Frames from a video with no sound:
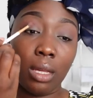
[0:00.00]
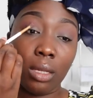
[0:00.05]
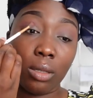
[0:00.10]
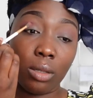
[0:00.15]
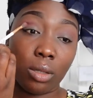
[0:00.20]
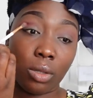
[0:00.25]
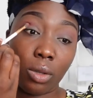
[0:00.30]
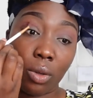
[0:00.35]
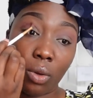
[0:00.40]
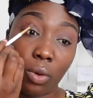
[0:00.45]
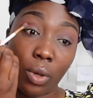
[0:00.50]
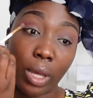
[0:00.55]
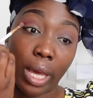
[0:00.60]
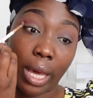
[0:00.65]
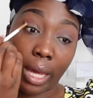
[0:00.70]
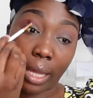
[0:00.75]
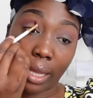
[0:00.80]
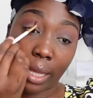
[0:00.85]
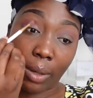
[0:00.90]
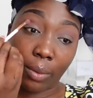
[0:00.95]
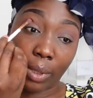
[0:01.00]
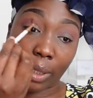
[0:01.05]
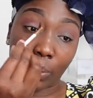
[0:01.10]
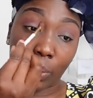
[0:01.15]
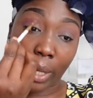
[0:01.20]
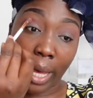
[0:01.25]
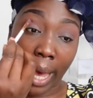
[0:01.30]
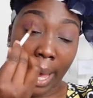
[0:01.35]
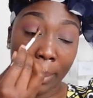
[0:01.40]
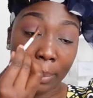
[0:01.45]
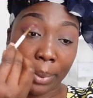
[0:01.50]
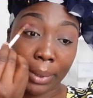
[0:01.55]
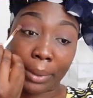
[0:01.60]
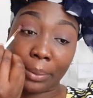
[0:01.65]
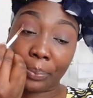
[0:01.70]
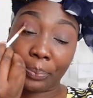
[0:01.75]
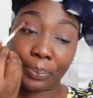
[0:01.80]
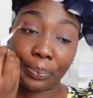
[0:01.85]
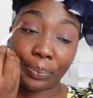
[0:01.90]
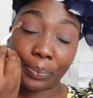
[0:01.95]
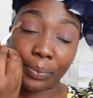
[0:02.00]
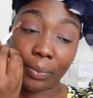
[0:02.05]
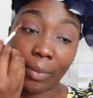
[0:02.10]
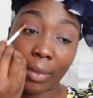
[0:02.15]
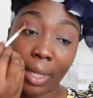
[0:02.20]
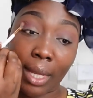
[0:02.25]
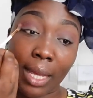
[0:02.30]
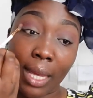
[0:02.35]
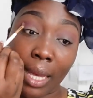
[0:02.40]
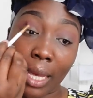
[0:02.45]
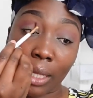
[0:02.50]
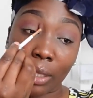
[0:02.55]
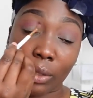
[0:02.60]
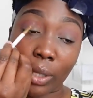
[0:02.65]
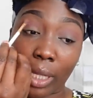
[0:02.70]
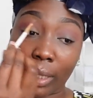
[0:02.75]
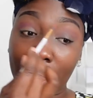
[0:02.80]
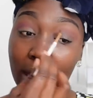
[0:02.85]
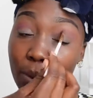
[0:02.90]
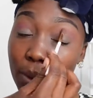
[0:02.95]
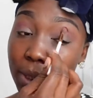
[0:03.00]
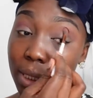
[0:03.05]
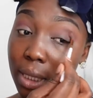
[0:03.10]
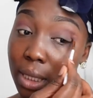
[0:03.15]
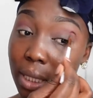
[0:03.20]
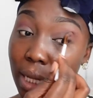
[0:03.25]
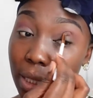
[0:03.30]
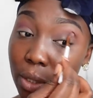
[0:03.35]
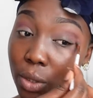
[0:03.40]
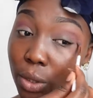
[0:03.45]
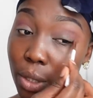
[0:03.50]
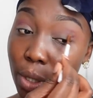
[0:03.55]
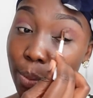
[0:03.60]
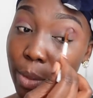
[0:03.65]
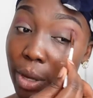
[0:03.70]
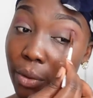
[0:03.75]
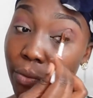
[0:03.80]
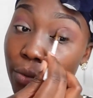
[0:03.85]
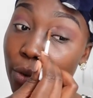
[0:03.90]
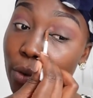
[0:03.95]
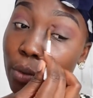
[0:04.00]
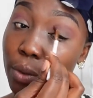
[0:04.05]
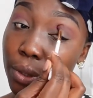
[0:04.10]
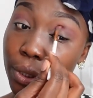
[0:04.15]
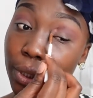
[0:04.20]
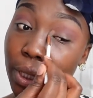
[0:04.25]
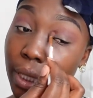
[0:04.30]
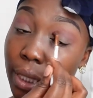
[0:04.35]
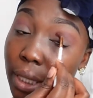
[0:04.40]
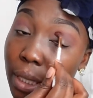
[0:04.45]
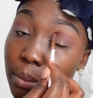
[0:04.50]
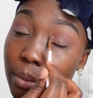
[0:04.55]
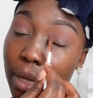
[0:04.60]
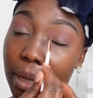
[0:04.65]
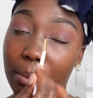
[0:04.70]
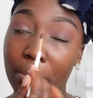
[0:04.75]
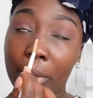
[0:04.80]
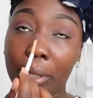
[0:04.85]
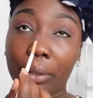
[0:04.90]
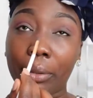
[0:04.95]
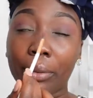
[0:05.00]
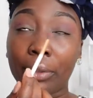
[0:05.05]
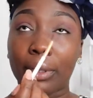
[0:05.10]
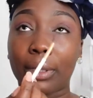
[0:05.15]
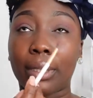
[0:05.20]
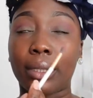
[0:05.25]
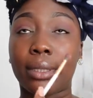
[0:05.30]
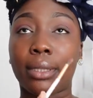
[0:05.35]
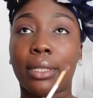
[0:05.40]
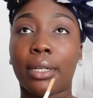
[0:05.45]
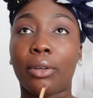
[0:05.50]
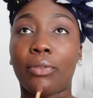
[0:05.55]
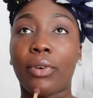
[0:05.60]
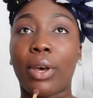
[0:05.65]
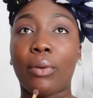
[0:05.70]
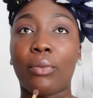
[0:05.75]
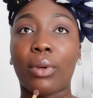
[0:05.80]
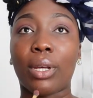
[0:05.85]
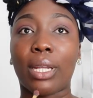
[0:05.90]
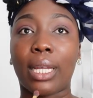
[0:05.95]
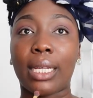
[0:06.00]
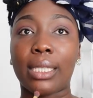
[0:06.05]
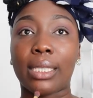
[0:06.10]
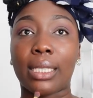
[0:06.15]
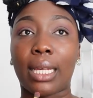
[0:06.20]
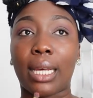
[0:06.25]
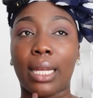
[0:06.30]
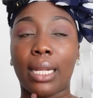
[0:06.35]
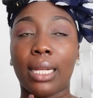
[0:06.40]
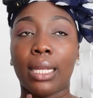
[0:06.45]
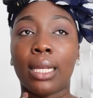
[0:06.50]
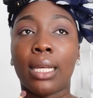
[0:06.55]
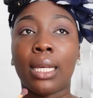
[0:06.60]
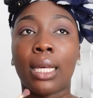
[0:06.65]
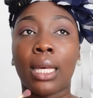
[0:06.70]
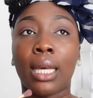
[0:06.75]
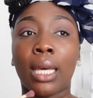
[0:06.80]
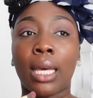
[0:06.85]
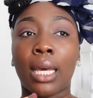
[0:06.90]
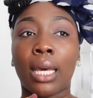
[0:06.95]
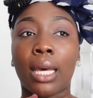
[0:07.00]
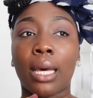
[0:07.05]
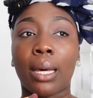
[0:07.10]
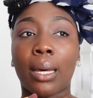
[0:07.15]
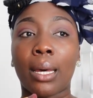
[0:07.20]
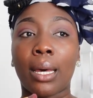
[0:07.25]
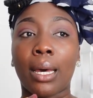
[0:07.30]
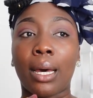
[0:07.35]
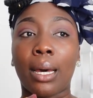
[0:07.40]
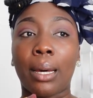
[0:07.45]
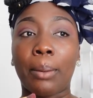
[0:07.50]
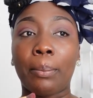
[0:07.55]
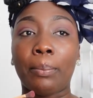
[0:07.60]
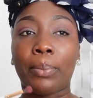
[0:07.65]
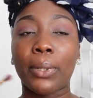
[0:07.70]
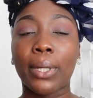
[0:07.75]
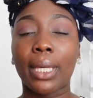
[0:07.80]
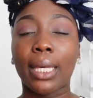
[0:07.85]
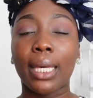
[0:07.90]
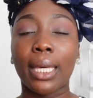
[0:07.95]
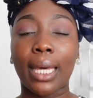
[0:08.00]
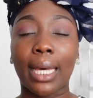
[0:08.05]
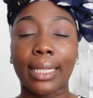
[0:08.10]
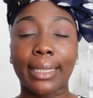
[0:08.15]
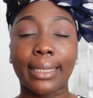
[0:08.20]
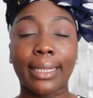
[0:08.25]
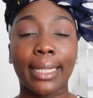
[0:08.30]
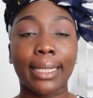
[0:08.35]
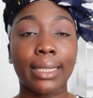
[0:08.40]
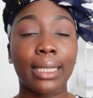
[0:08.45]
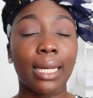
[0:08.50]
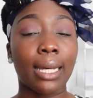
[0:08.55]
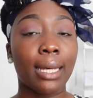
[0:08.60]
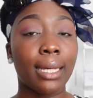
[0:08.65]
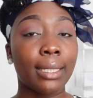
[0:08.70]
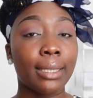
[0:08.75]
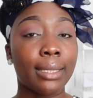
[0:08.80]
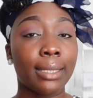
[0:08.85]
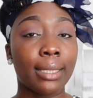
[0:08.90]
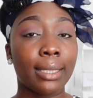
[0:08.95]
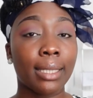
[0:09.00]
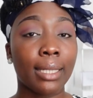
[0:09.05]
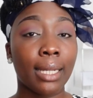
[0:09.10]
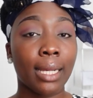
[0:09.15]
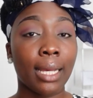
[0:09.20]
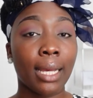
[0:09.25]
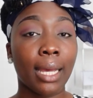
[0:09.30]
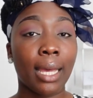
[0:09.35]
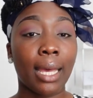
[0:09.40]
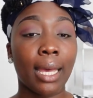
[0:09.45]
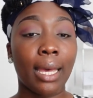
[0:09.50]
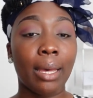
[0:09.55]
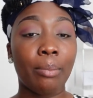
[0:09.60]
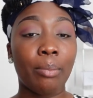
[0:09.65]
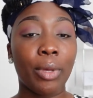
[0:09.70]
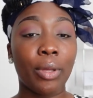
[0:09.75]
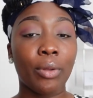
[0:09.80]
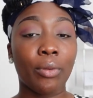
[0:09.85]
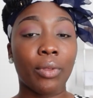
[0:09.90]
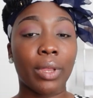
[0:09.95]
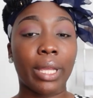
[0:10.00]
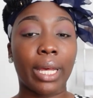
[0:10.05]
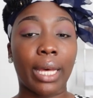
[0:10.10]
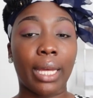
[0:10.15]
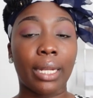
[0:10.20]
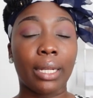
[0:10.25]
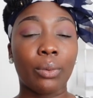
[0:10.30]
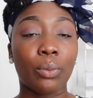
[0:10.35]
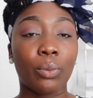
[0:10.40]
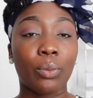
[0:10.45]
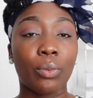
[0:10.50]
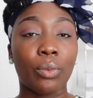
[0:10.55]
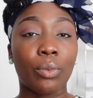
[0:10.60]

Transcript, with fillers: So yeah, that was what happened. So as I was, I took out my phone, checking my mails and stuff, I realized that um, Booking has sent us a mail that